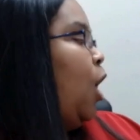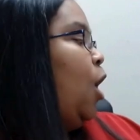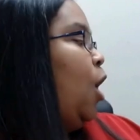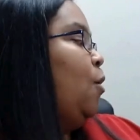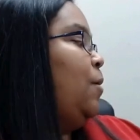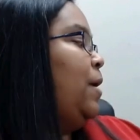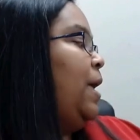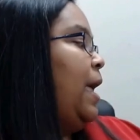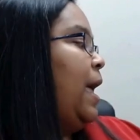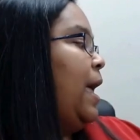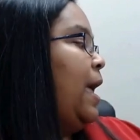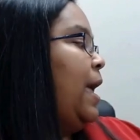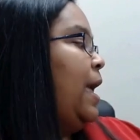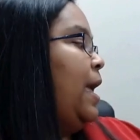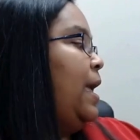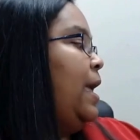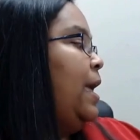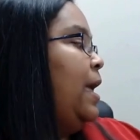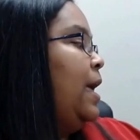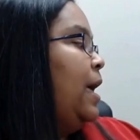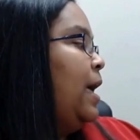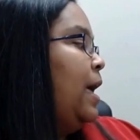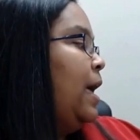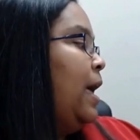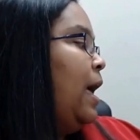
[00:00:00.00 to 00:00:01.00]
"Okay,
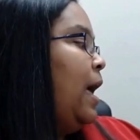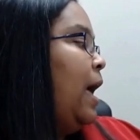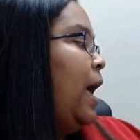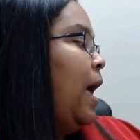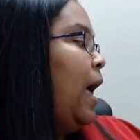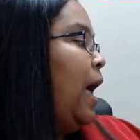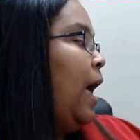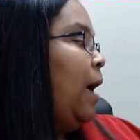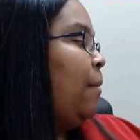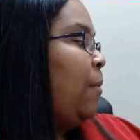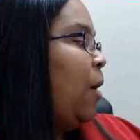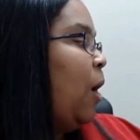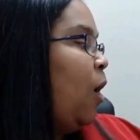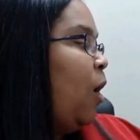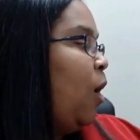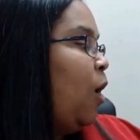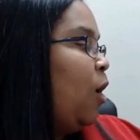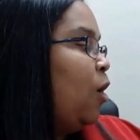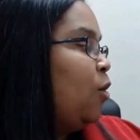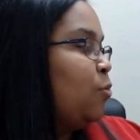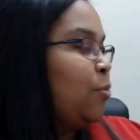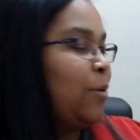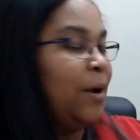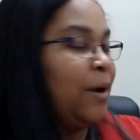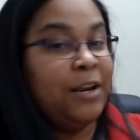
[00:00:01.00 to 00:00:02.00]
I'm
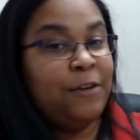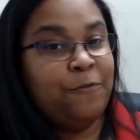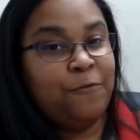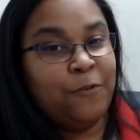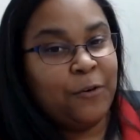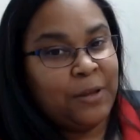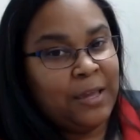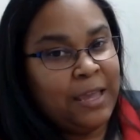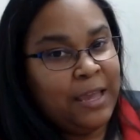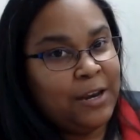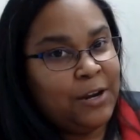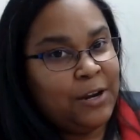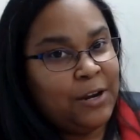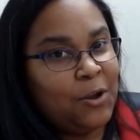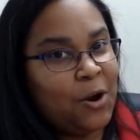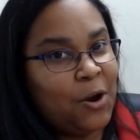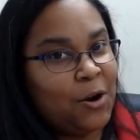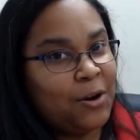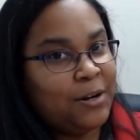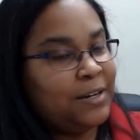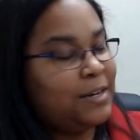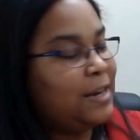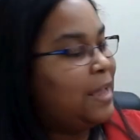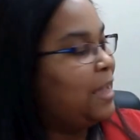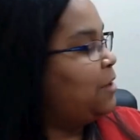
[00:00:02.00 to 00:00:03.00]
all ready for
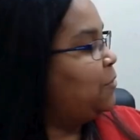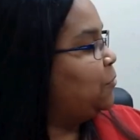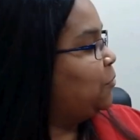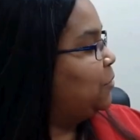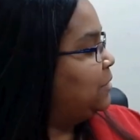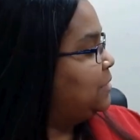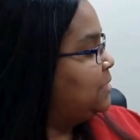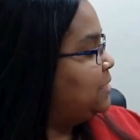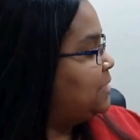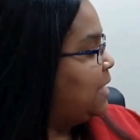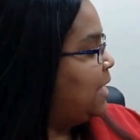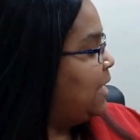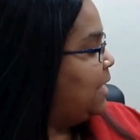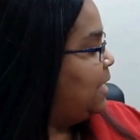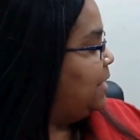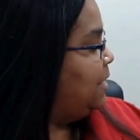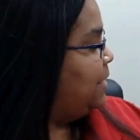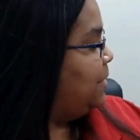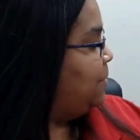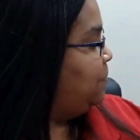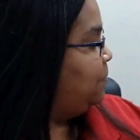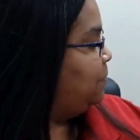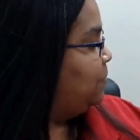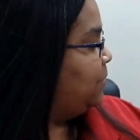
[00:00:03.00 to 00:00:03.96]
kindergarten," Henry said.